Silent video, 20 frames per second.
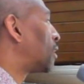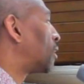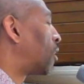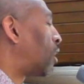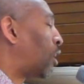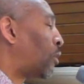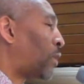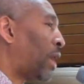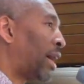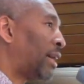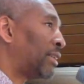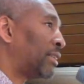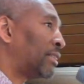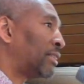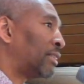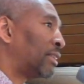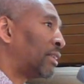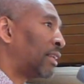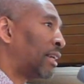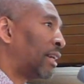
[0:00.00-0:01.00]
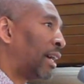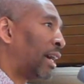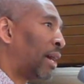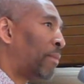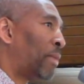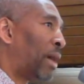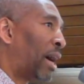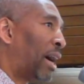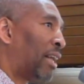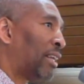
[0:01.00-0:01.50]
All right.
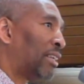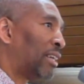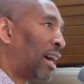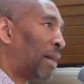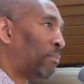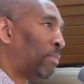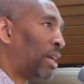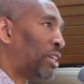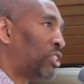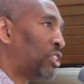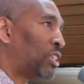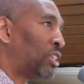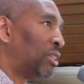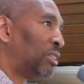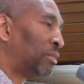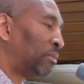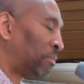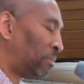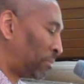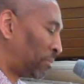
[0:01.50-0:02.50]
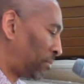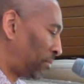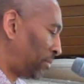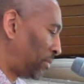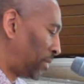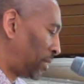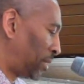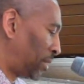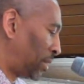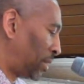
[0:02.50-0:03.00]
Amen. God bless you.
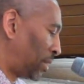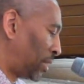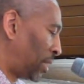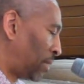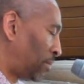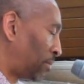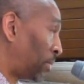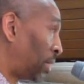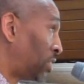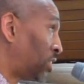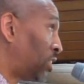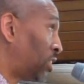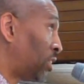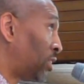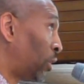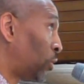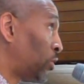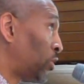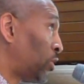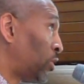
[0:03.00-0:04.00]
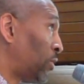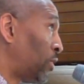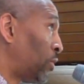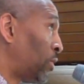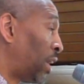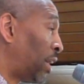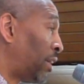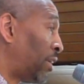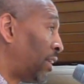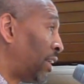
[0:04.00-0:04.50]
God bless you. Those of you
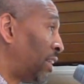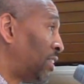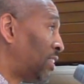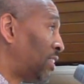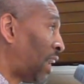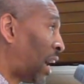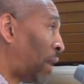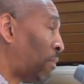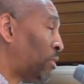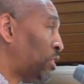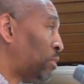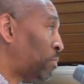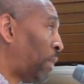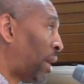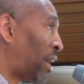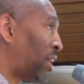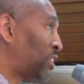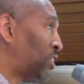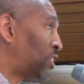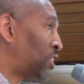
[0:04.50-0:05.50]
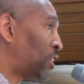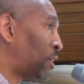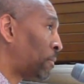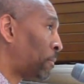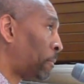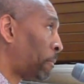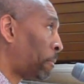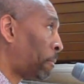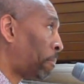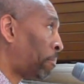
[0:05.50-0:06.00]
that are in cyberspace,
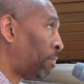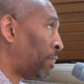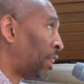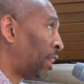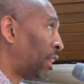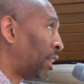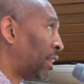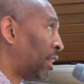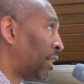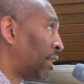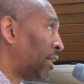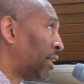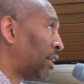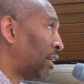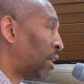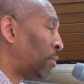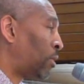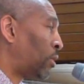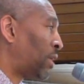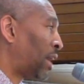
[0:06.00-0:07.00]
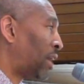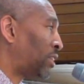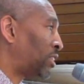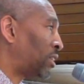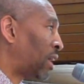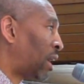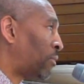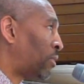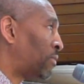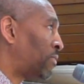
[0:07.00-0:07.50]
come on out
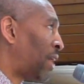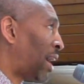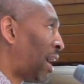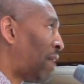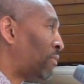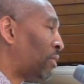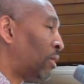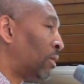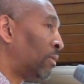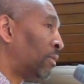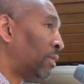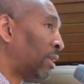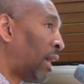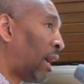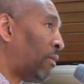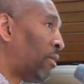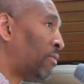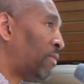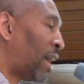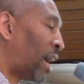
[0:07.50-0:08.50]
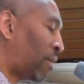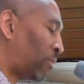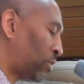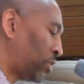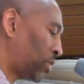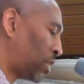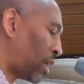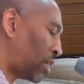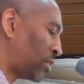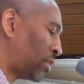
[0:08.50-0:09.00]
to our revival. Our revival
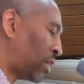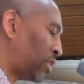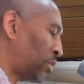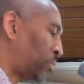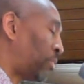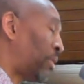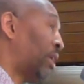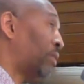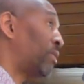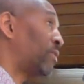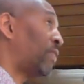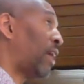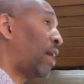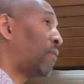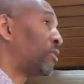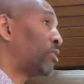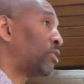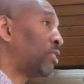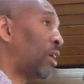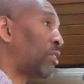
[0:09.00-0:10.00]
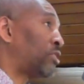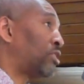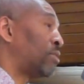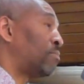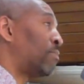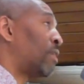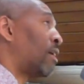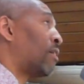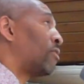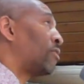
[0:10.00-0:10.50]
starts, our spring revival starts
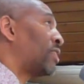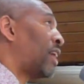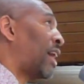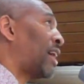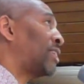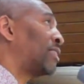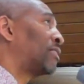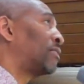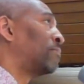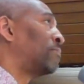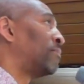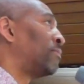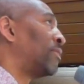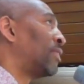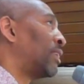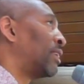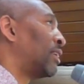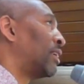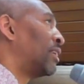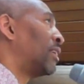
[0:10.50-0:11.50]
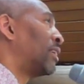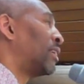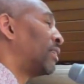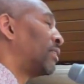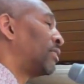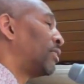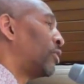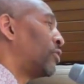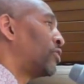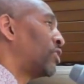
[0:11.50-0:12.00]
tomorrow night,
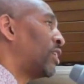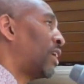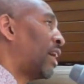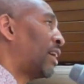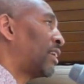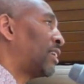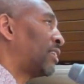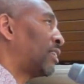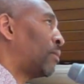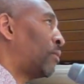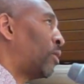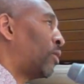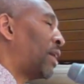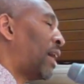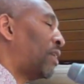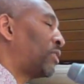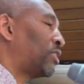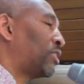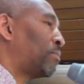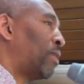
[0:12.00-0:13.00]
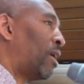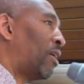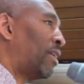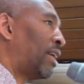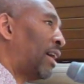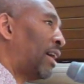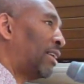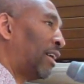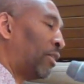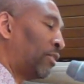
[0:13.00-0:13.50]
Thursday night. Come on out tomorrow
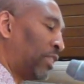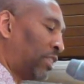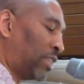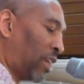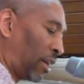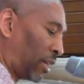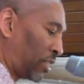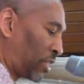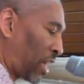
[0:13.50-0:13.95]
night. Elder Douglas